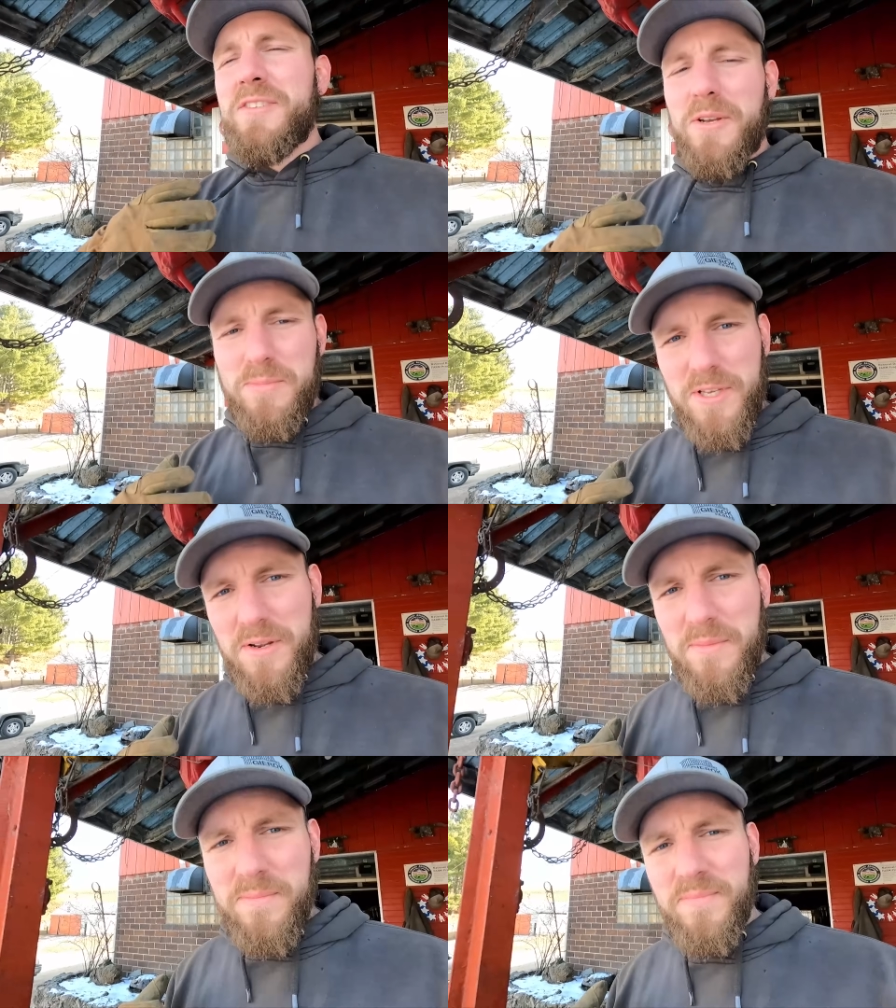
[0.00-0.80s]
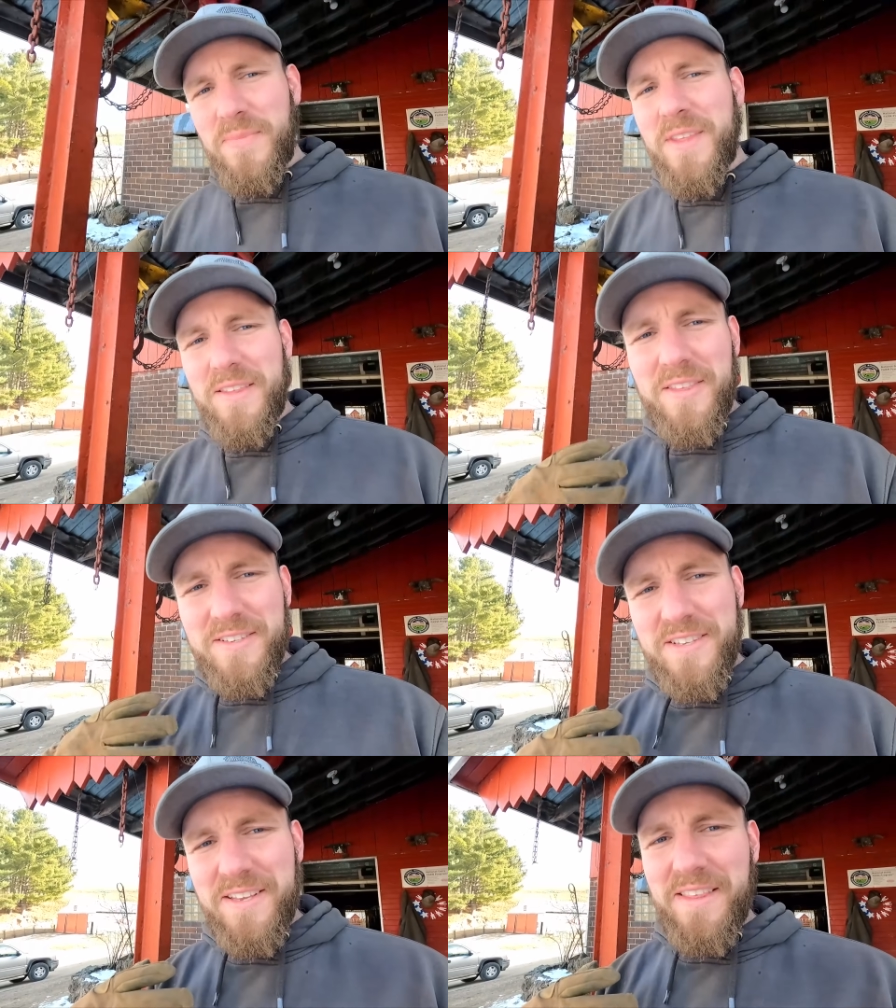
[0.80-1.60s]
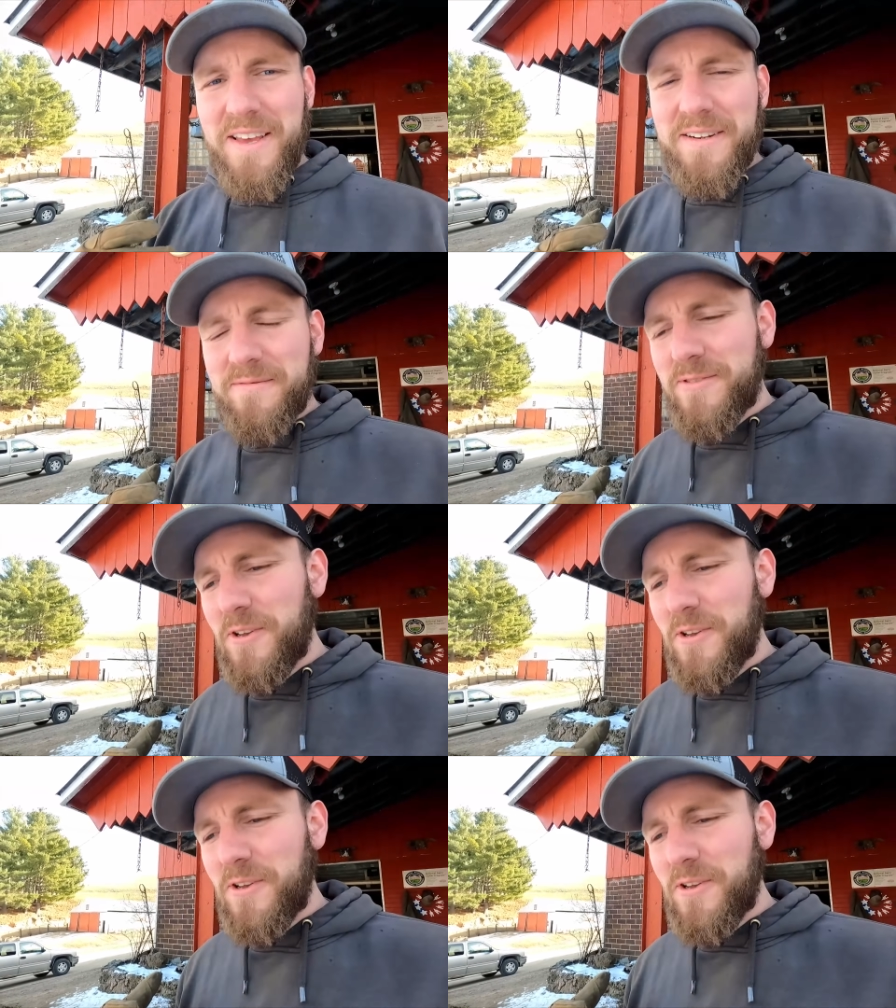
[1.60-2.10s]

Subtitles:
chips in them and things like that.